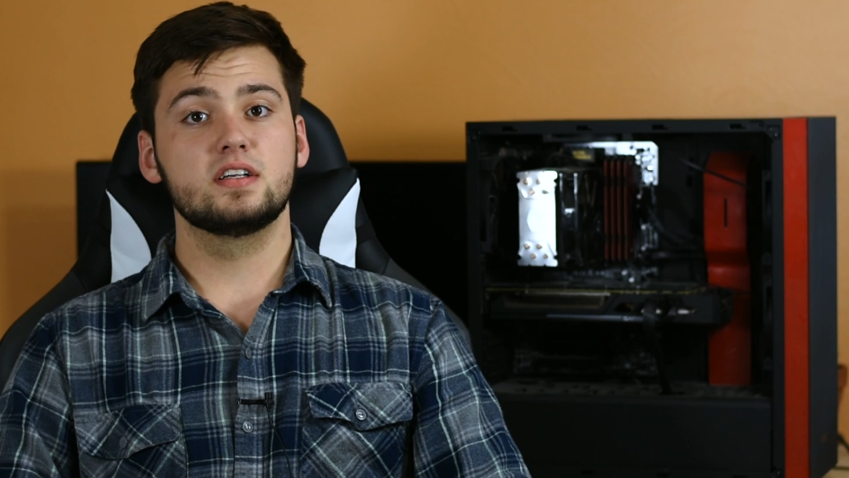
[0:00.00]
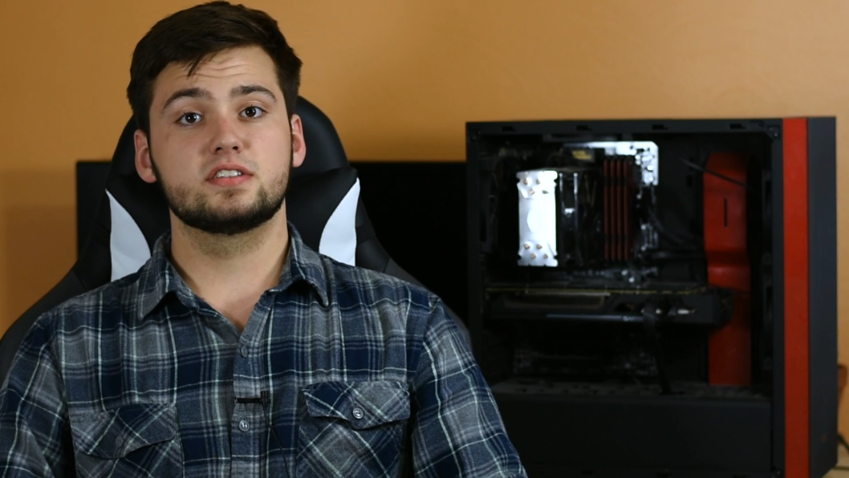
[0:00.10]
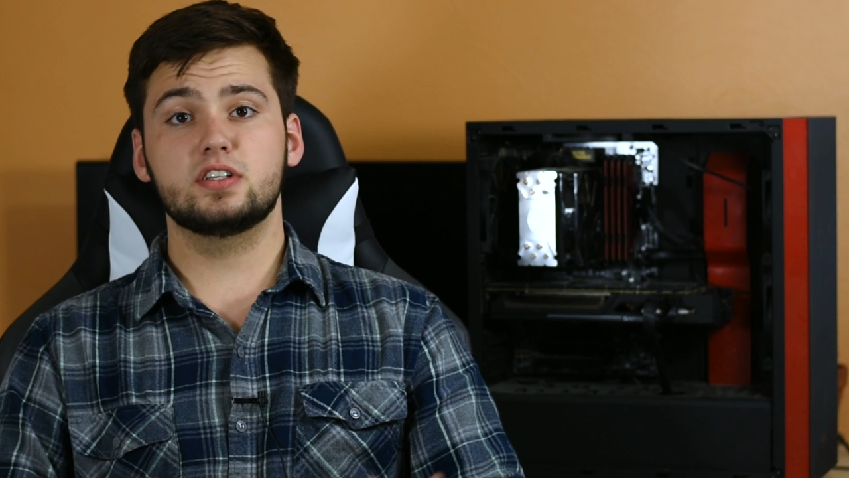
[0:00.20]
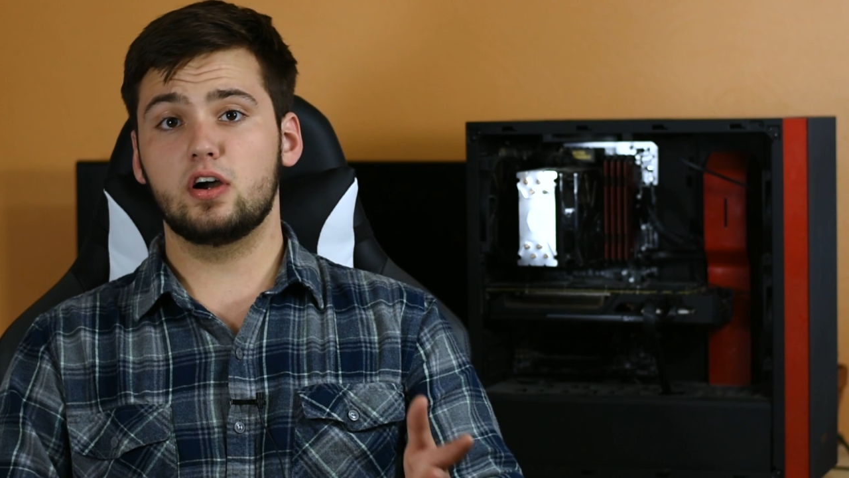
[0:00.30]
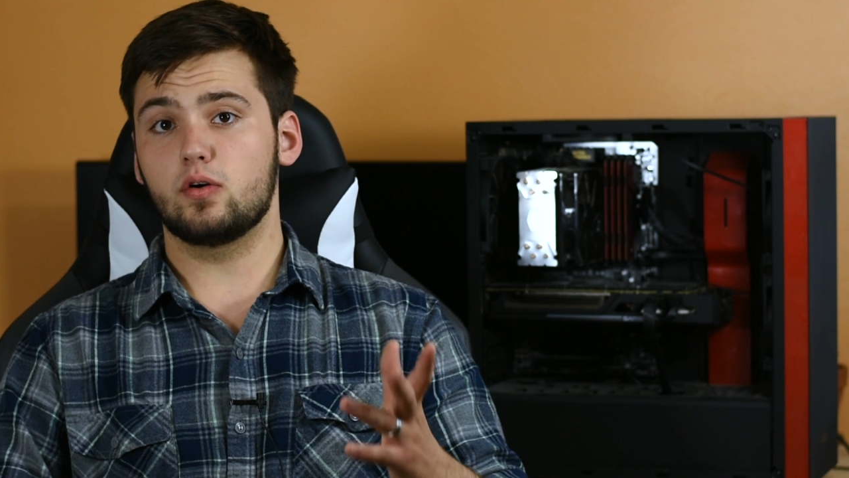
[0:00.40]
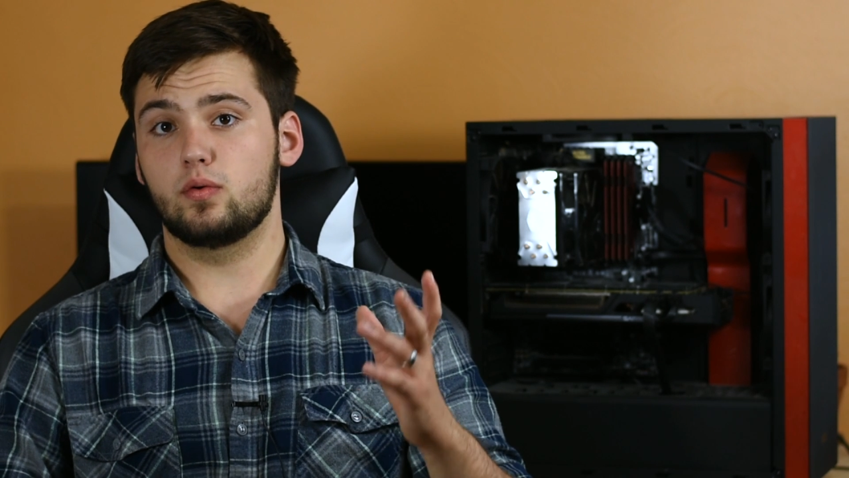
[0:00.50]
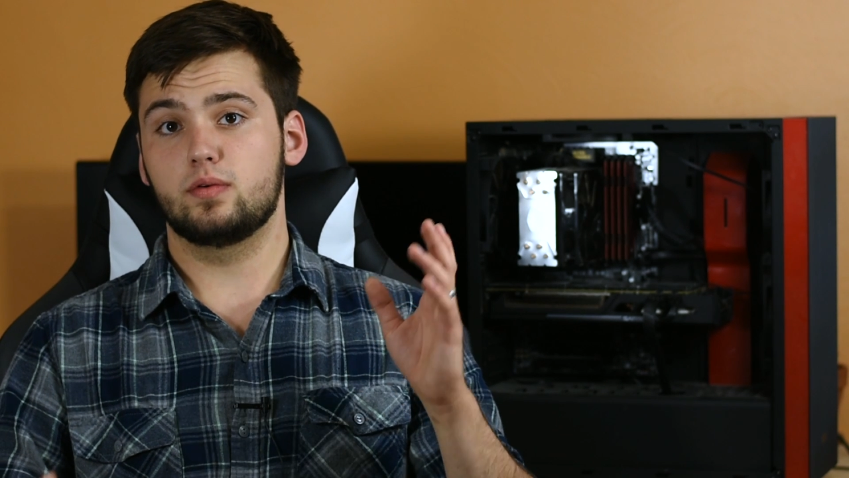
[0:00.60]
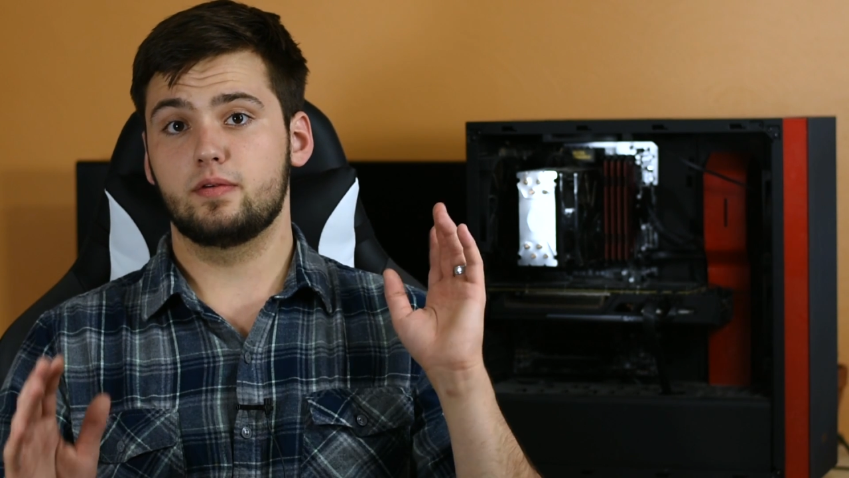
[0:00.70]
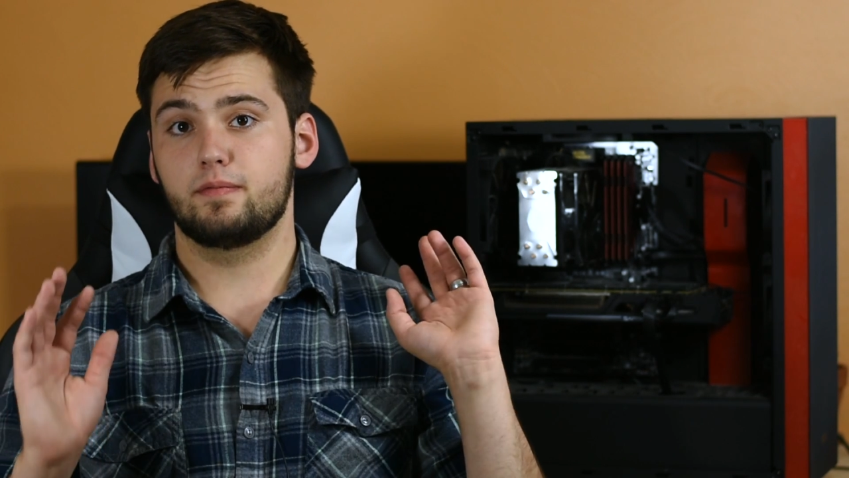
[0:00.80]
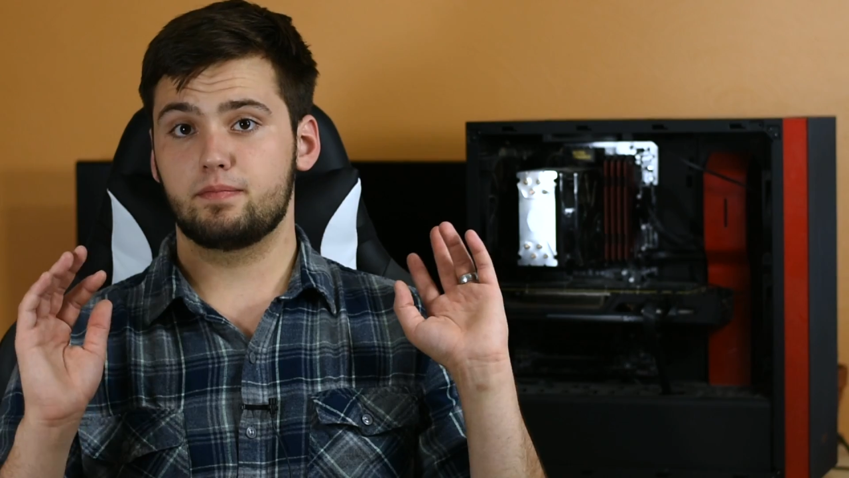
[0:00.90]
So,
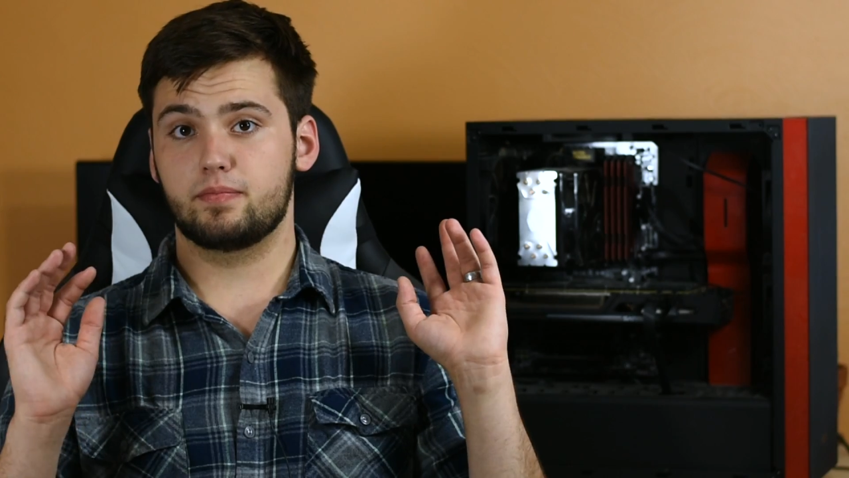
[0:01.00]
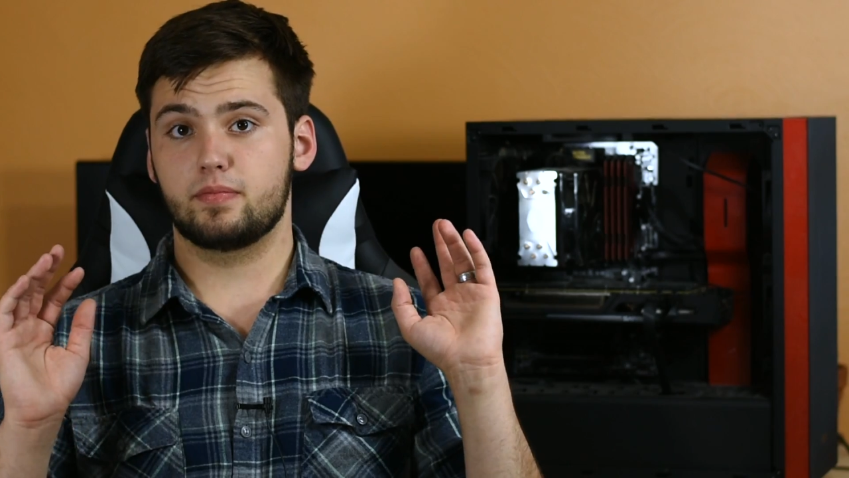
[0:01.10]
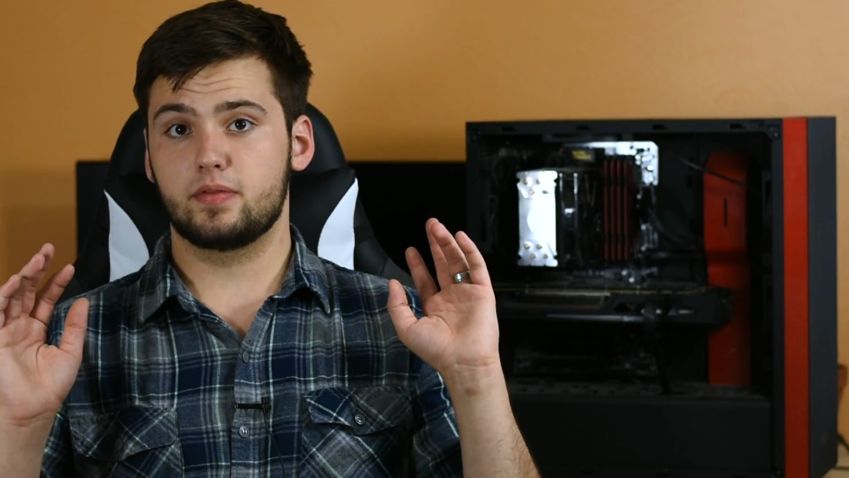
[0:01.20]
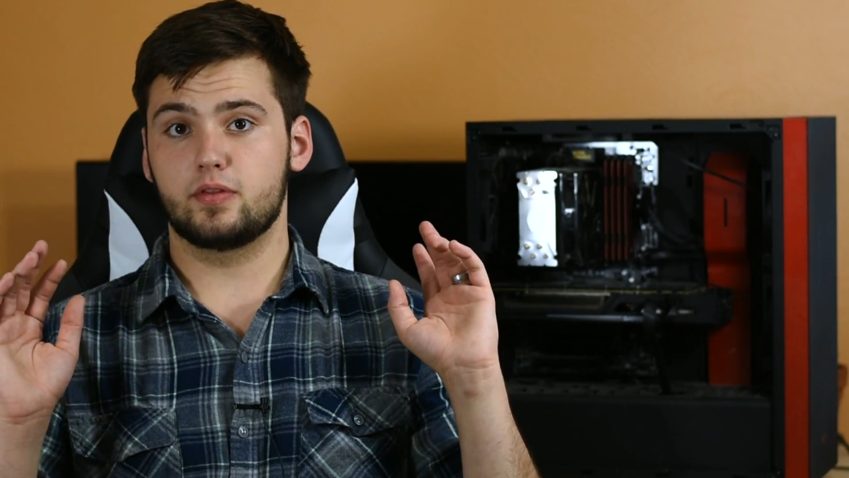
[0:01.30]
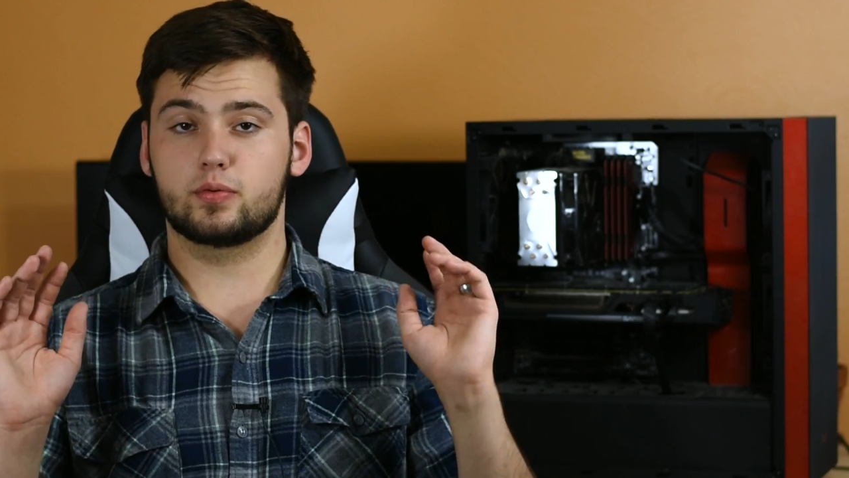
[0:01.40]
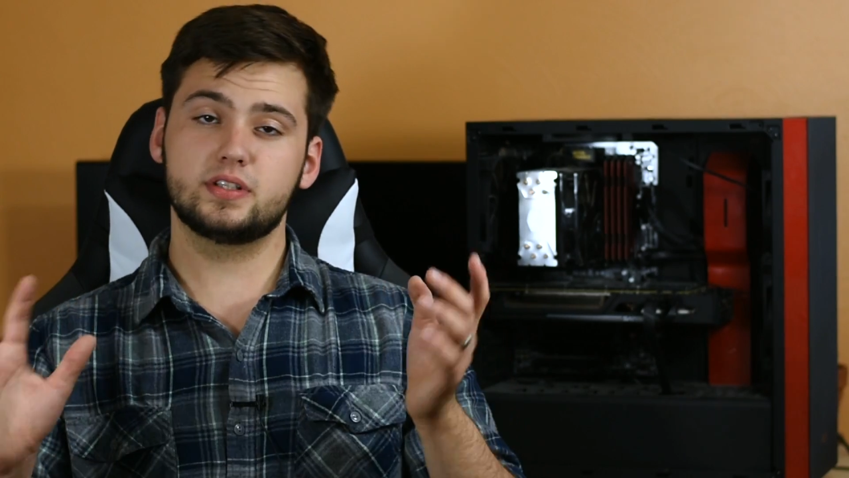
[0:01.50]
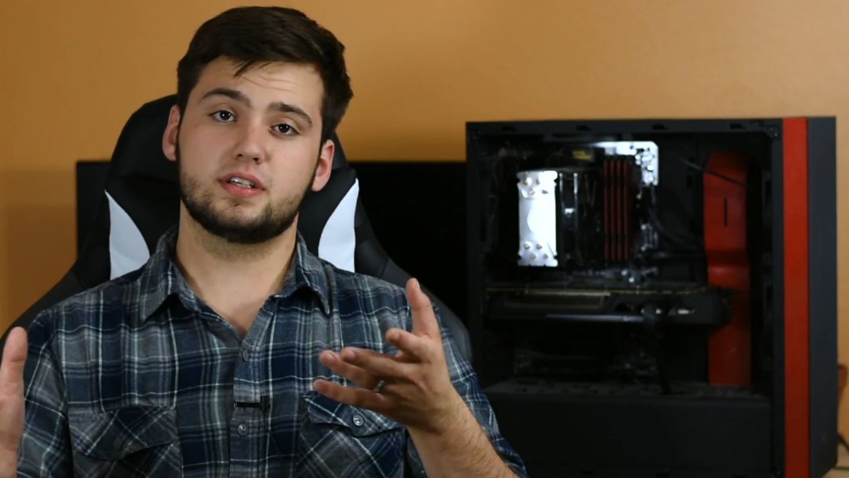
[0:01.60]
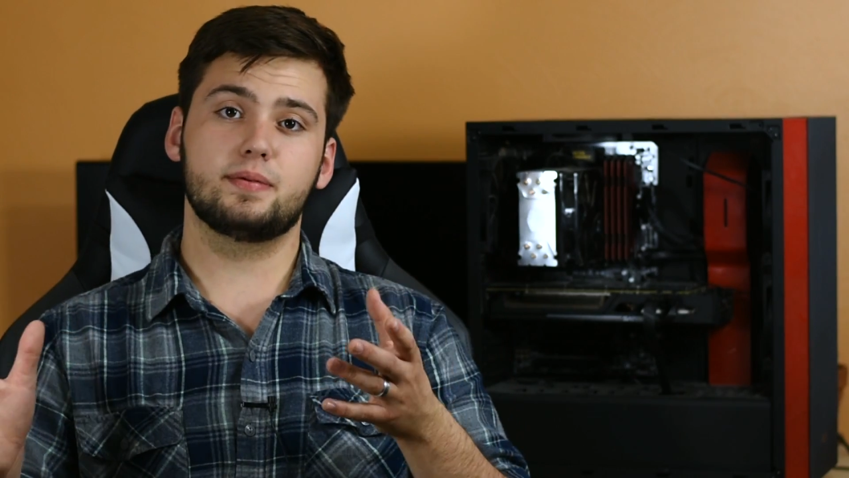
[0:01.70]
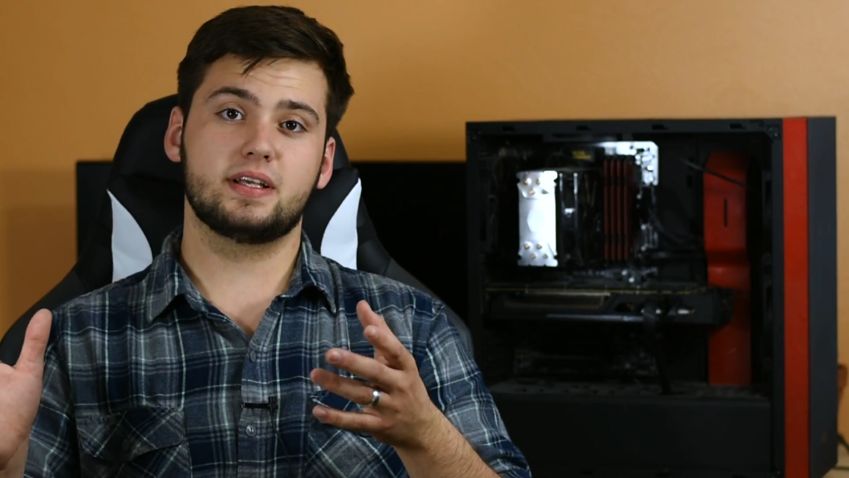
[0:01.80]
the reason I'm